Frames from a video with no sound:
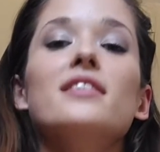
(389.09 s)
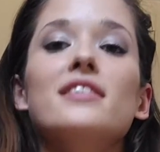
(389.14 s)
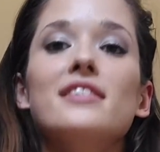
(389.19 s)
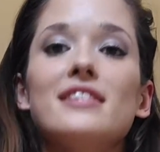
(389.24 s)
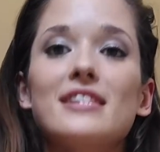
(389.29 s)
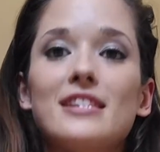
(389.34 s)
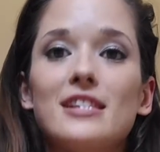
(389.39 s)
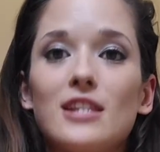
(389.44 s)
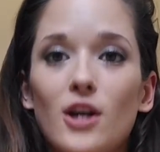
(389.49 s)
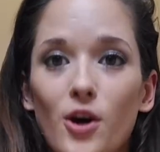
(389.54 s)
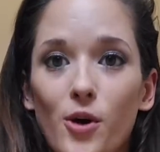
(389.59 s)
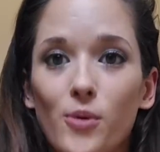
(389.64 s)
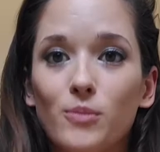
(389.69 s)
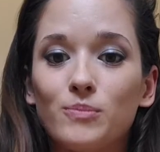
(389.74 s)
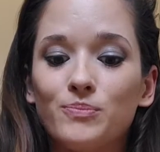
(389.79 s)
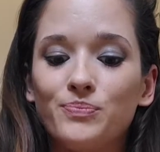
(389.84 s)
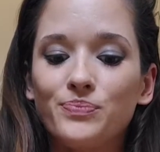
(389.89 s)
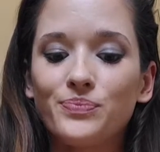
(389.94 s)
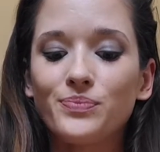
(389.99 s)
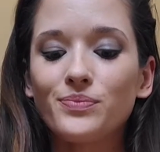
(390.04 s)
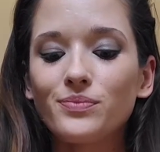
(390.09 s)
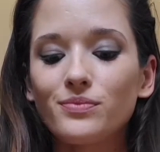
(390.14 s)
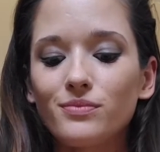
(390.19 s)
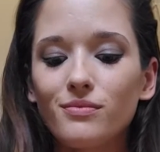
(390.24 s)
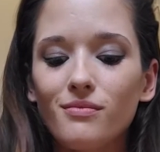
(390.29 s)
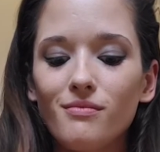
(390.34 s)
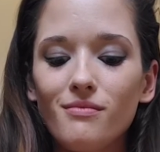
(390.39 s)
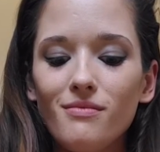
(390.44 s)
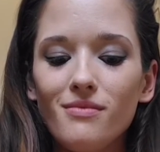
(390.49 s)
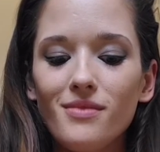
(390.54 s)
So
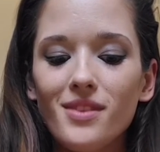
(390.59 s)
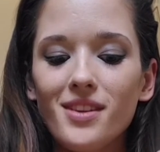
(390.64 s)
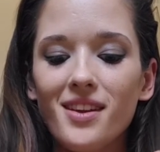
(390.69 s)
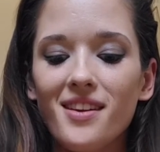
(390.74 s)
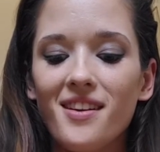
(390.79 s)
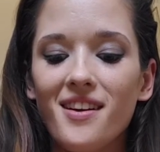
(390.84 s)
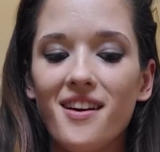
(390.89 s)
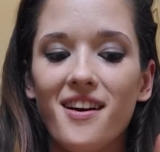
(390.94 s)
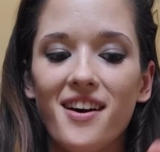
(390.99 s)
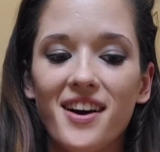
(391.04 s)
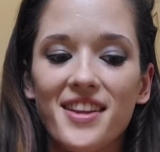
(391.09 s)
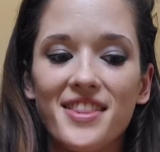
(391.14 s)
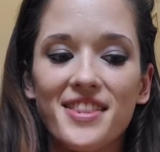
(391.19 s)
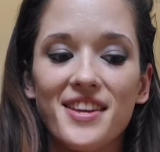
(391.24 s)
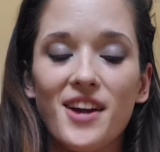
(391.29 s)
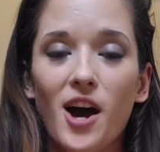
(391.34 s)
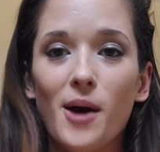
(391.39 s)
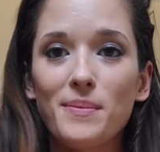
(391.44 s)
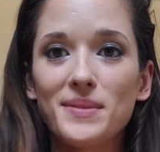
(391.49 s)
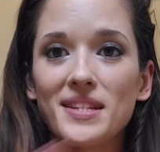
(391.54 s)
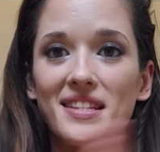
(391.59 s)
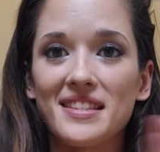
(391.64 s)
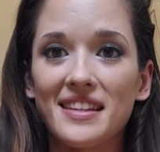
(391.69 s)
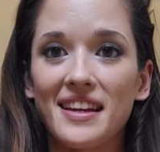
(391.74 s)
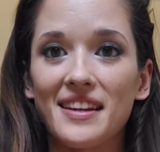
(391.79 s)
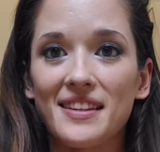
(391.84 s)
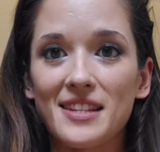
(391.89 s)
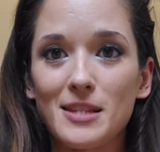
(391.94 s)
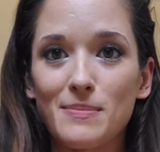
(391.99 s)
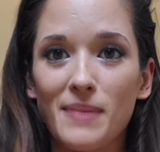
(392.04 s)
on the opposite
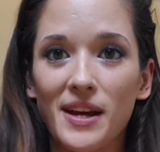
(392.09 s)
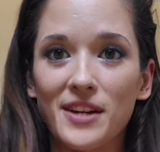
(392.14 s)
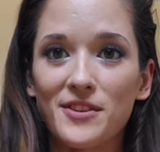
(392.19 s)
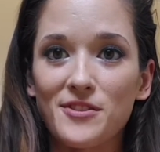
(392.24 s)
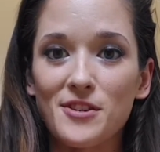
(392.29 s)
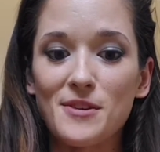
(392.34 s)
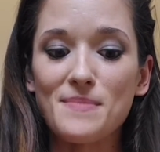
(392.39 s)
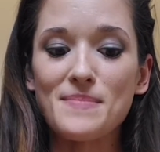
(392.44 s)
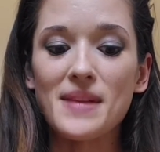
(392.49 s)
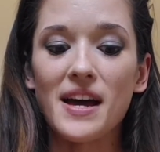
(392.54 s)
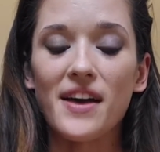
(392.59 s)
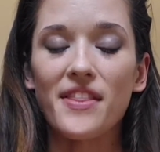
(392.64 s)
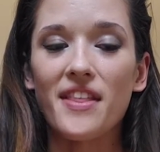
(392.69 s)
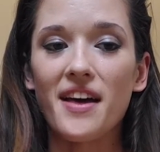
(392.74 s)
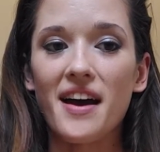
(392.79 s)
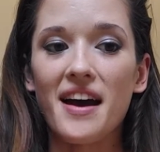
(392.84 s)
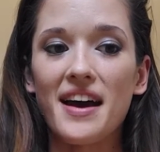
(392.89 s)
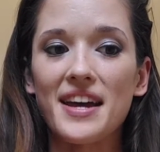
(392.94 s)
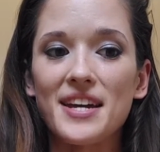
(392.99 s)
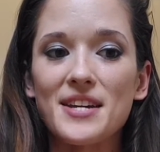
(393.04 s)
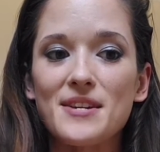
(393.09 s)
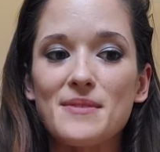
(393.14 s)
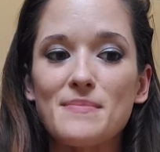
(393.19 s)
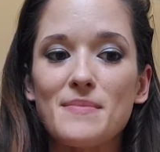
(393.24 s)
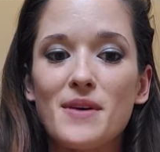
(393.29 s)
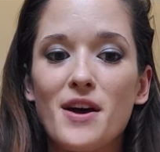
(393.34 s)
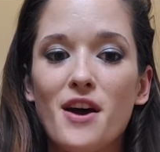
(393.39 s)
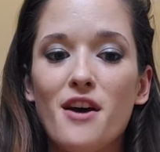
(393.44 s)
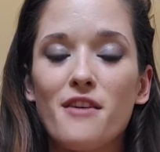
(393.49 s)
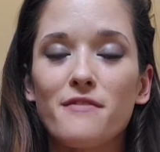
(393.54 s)
side of the spectrum, now that I
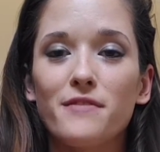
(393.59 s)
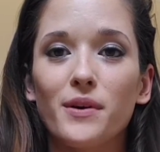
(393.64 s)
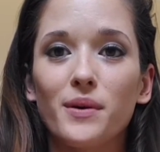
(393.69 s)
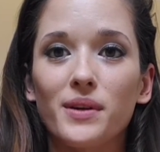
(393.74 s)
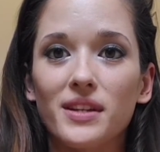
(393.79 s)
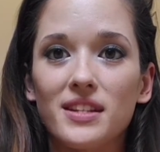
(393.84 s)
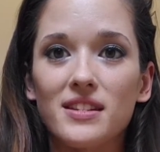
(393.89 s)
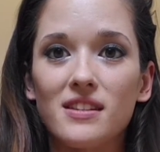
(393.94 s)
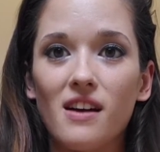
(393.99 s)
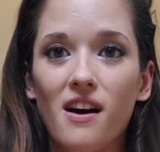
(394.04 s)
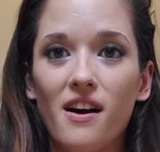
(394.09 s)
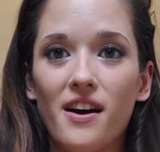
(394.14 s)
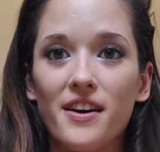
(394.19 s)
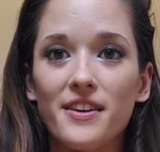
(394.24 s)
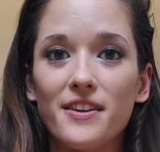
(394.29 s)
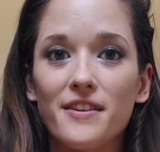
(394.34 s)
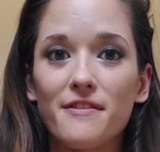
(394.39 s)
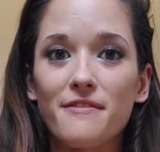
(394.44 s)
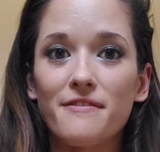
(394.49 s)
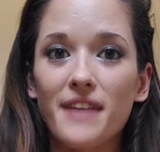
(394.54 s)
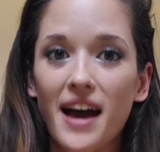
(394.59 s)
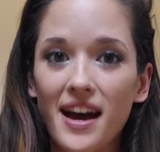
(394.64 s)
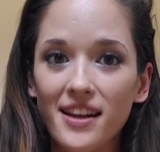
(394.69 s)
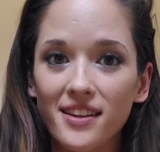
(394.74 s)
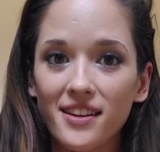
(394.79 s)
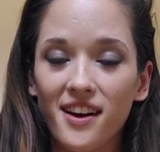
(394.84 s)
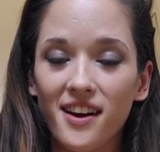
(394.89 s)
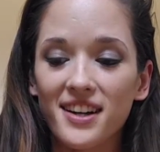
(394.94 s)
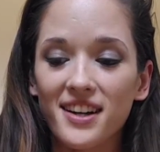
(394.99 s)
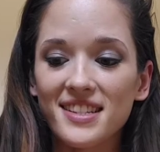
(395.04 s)
am focused on fat
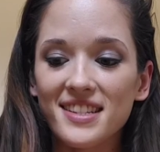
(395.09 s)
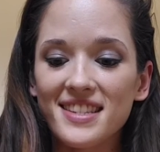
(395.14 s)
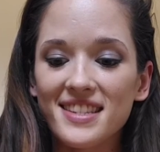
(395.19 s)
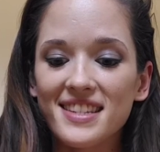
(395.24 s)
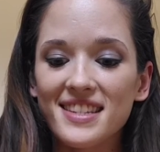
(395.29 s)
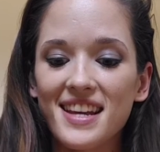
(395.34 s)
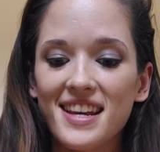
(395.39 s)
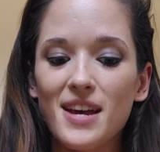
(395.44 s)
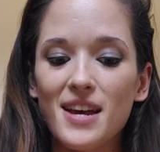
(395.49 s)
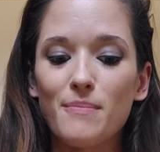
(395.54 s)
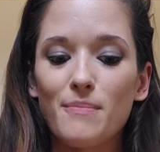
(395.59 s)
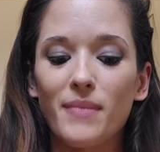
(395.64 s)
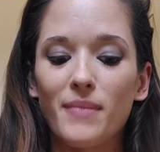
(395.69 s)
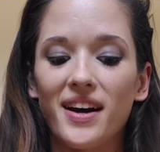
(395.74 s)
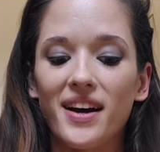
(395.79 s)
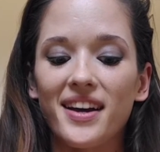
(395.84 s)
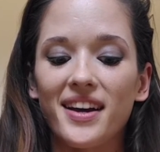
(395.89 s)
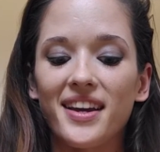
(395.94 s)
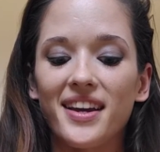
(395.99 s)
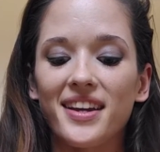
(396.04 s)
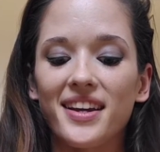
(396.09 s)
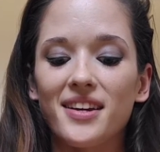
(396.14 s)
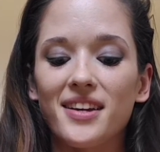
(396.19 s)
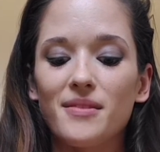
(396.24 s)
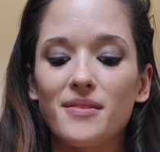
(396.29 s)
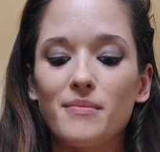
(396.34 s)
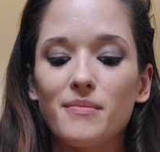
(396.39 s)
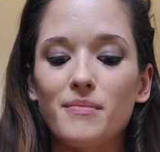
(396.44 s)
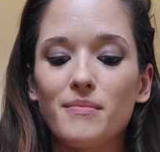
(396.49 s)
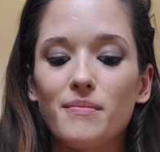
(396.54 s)
loss, my
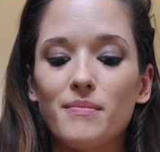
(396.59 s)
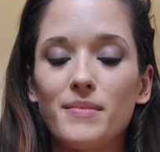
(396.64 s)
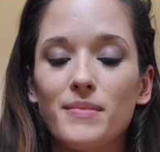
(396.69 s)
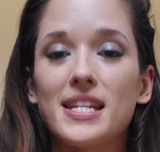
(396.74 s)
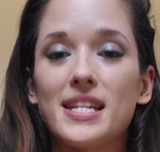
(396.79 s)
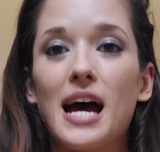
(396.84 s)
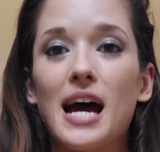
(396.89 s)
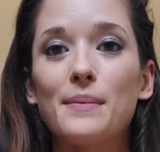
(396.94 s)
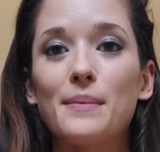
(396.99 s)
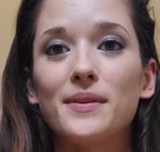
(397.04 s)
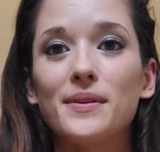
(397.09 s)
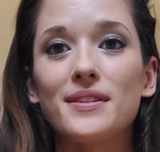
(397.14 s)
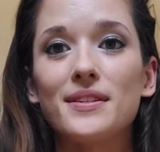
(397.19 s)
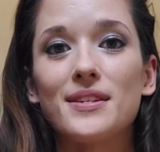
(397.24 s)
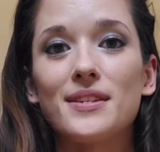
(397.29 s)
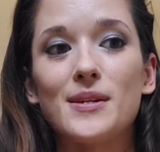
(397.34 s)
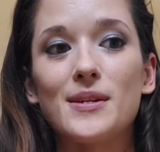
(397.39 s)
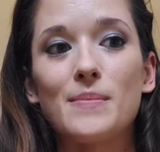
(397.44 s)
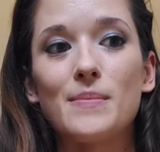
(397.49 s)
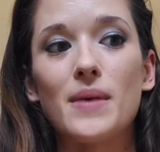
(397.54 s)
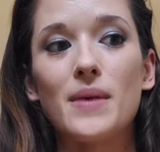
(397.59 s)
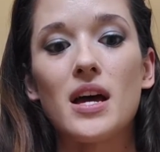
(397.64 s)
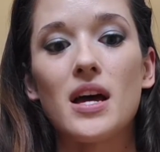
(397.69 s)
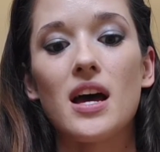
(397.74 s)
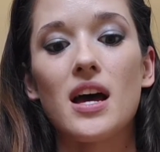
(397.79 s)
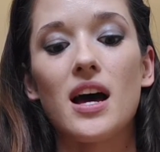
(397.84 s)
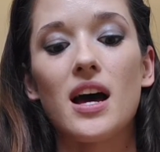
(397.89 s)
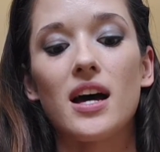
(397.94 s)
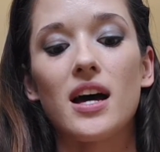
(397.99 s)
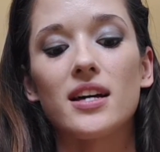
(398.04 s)
metabolism
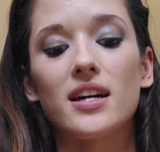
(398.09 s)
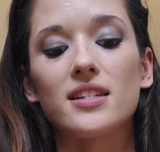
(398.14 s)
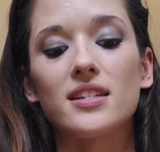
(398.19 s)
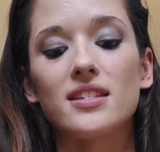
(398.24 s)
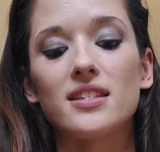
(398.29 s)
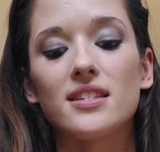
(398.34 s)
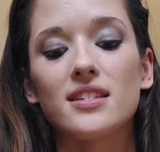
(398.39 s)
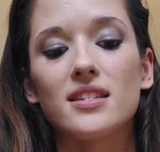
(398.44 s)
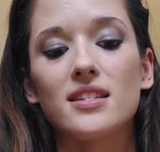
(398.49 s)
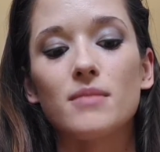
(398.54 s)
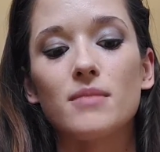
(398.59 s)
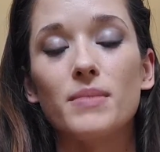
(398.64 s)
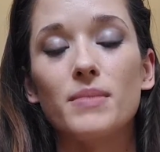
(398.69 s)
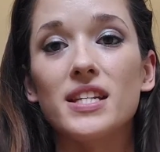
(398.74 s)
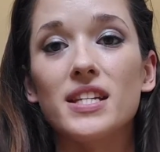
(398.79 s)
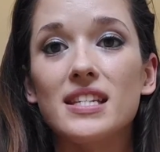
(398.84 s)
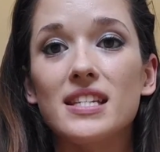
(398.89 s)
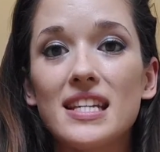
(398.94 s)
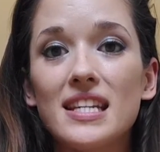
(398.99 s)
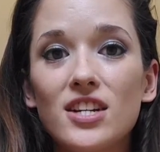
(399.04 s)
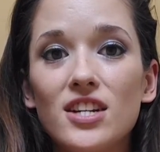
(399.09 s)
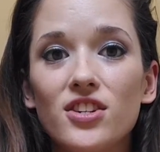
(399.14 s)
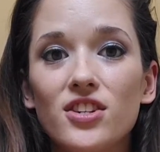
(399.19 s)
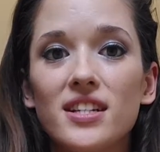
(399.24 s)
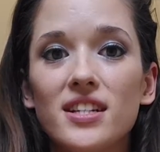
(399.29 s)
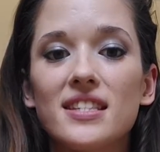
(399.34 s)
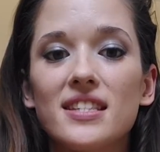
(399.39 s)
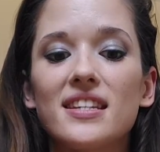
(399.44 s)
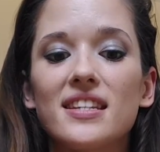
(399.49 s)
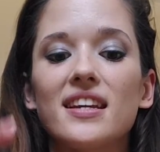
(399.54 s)
has been
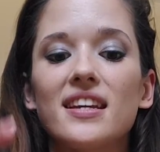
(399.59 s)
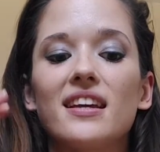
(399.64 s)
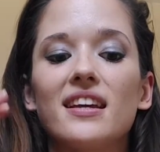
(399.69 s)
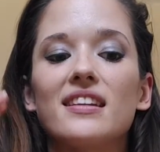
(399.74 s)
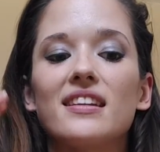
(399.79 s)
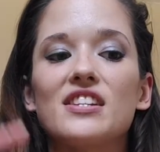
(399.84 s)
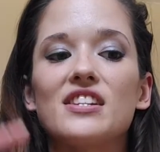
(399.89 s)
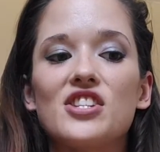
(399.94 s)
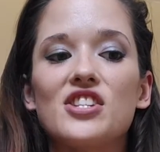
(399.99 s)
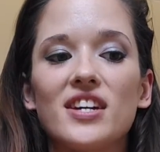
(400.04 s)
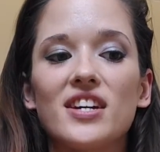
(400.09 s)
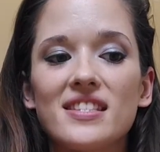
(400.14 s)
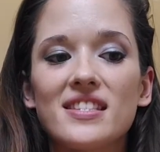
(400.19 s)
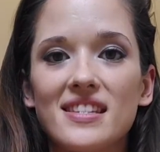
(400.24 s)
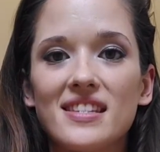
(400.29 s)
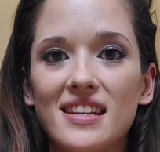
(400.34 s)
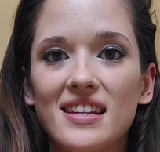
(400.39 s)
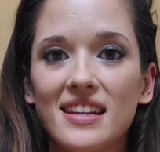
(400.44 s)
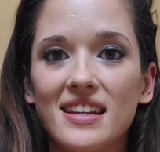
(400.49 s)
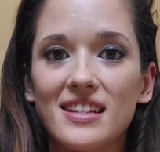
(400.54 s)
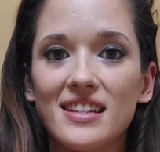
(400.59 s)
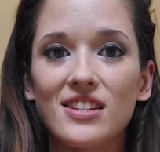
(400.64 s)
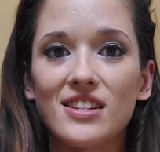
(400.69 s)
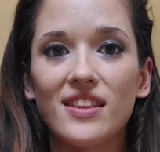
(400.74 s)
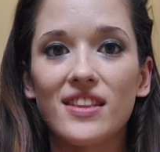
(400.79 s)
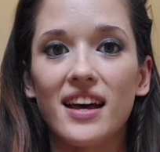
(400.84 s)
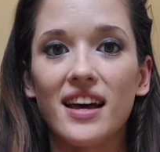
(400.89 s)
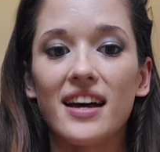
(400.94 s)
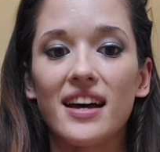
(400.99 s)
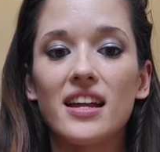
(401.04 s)
decreasing and adjusting to
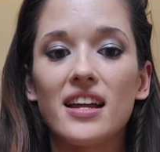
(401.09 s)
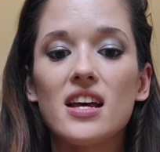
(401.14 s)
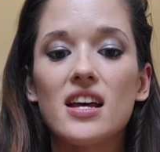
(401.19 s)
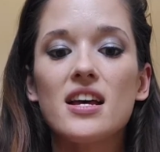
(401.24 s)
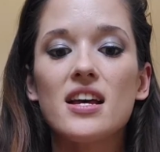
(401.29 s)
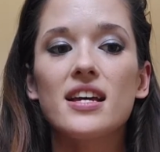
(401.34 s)
that